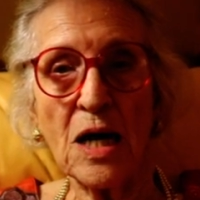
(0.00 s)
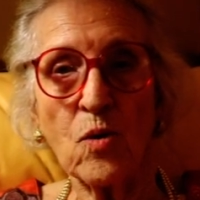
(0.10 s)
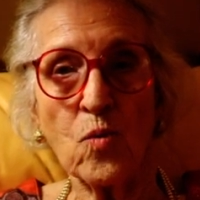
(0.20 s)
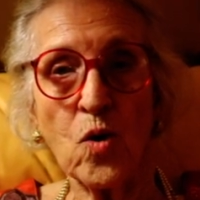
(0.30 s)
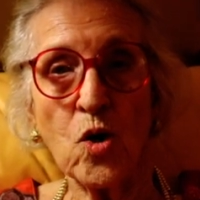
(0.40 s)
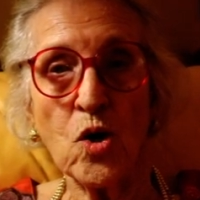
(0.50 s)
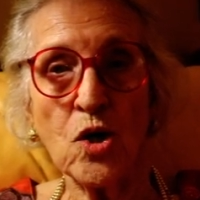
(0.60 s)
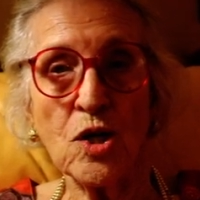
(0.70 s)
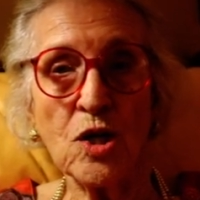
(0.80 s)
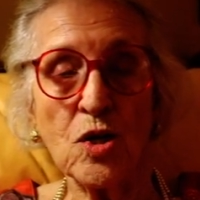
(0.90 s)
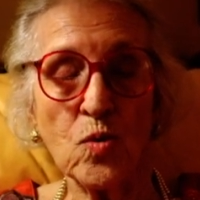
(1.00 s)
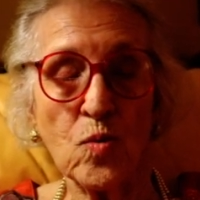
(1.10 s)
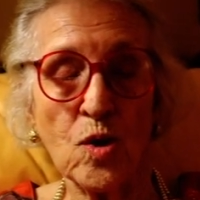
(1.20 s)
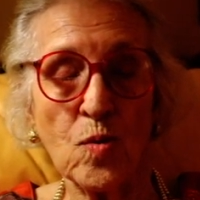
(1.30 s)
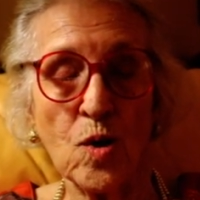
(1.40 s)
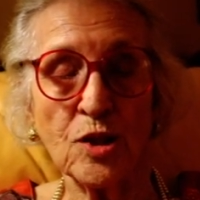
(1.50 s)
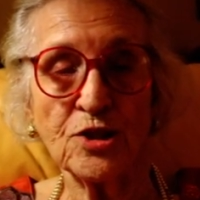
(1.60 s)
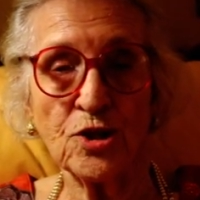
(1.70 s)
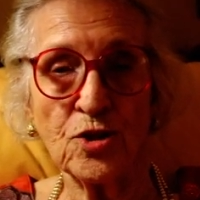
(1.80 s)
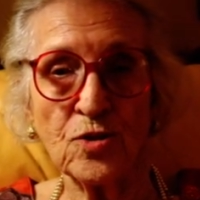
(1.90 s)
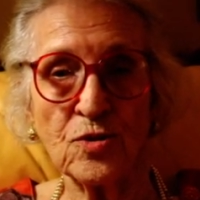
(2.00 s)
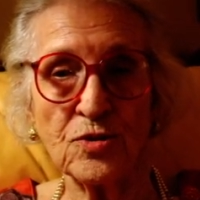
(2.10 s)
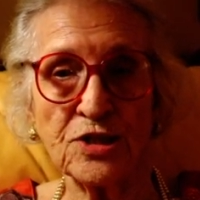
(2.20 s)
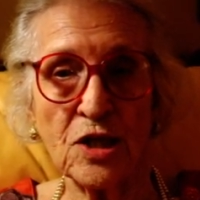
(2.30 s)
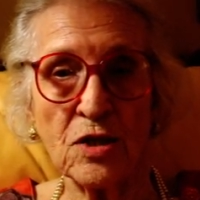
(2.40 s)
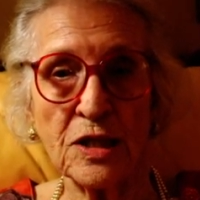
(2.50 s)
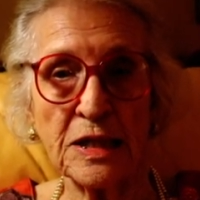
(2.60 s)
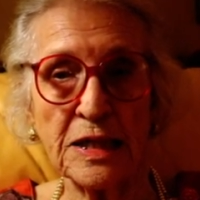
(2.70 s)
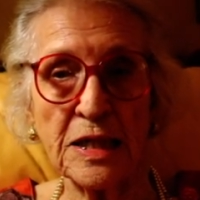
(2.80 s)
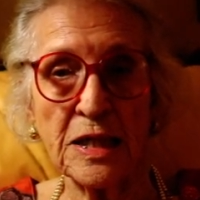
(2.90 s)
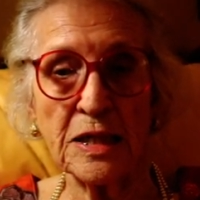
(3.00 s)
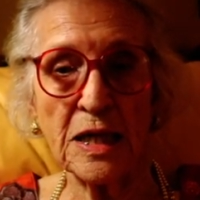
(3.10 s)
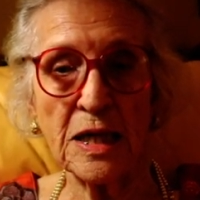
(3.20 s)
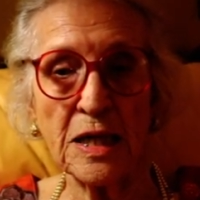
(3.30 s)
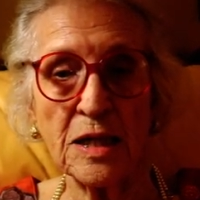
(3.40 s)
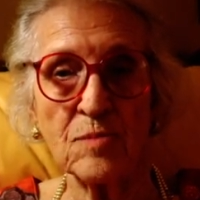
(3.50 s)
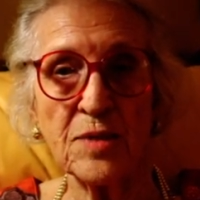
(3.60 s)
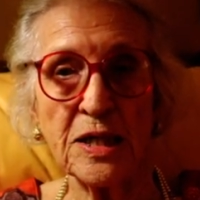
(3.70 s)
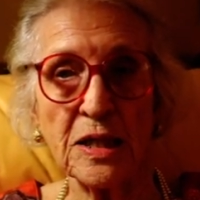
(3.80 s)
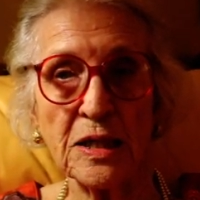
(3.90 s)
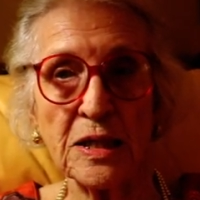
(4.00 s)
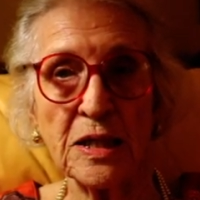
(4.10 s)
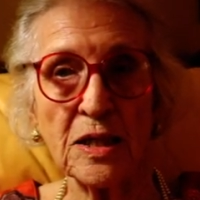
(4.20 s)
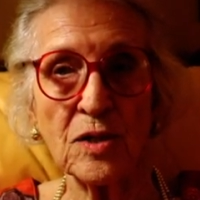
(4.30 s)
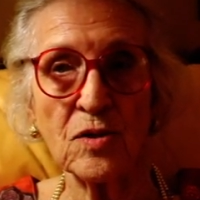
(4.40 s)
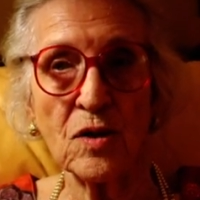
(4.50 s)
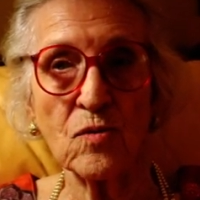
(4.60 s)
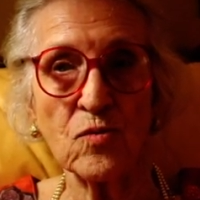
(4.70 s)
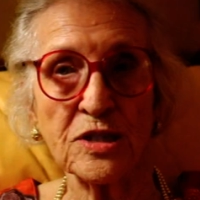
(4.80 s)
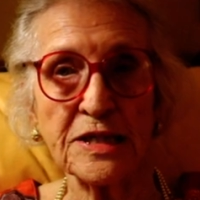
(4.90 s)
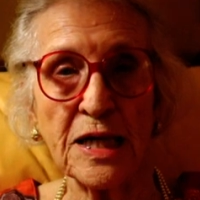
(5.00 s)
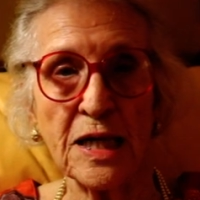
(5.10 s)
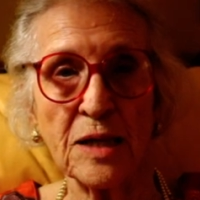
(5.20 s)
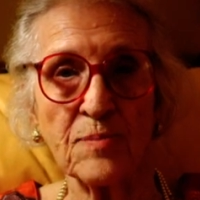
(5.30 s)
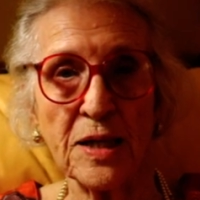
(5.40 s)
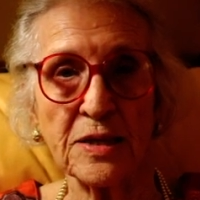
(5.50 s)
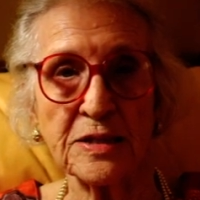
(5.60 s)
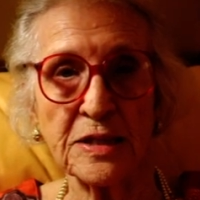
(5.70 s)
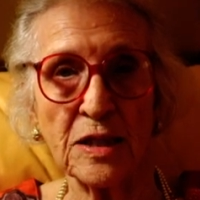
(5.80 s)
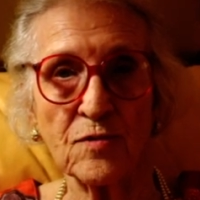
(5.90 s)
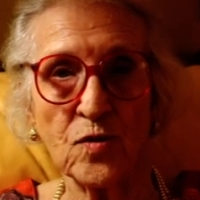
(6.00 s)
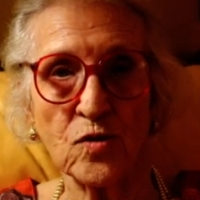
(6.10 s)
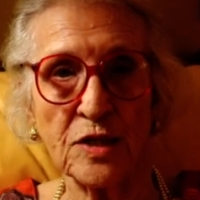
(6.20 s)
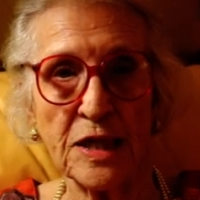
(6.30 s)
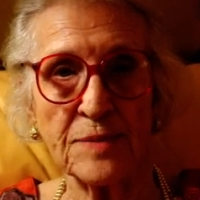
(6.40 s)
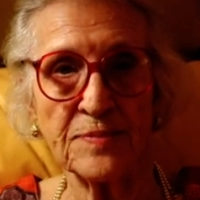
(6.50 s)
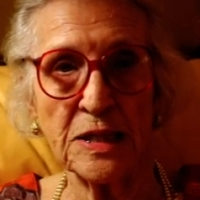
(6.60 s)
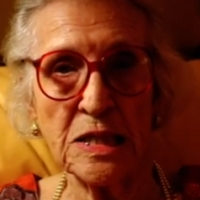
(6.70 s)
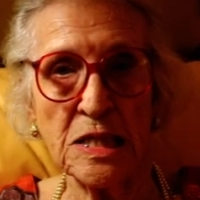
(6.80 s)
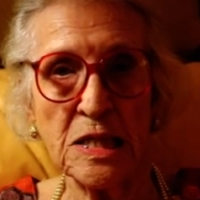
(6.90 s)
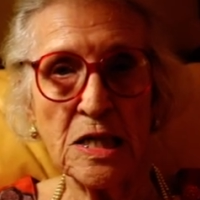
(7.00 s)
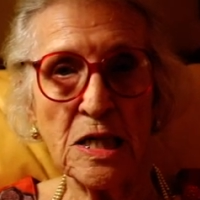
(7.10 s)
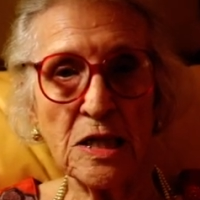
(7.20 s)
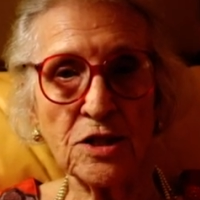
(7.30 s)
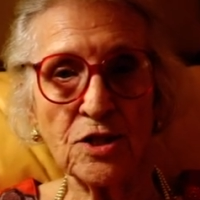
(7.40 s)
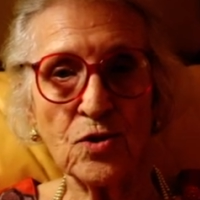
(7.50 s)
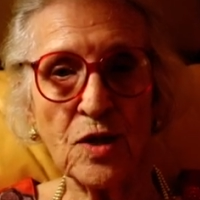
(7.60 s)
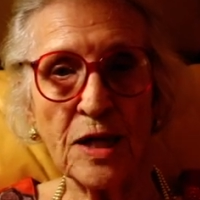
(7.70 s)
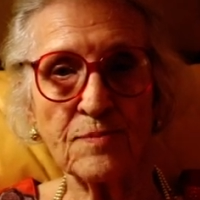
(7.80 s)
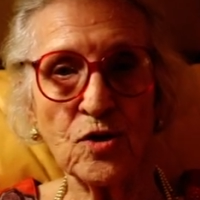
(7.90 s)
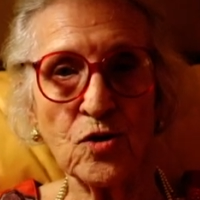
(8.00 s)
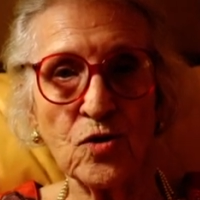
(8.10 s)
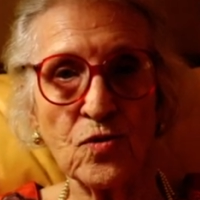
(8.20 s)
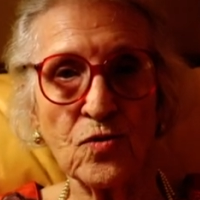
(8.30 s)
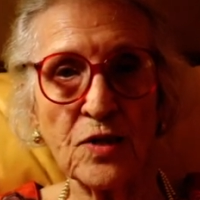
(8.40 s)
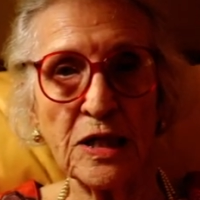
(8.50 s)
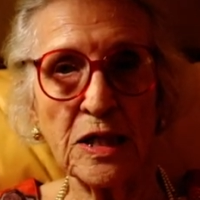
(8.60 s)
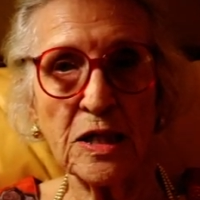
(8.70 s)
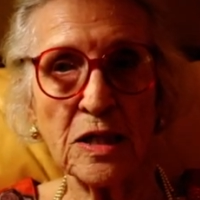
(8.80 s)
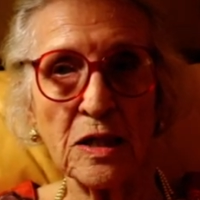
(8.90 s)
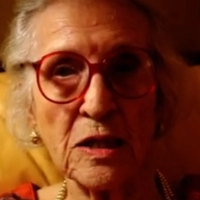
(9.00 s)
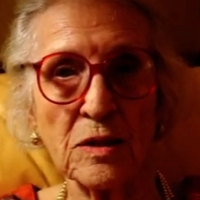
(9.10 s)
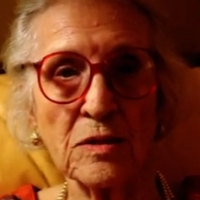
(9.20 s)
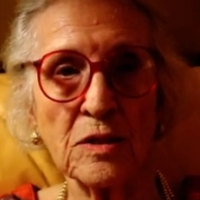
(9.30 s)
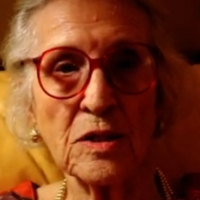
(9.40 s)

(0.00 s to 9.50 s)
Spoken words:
World War II started, and I immediately was hired by the telephone company to help do the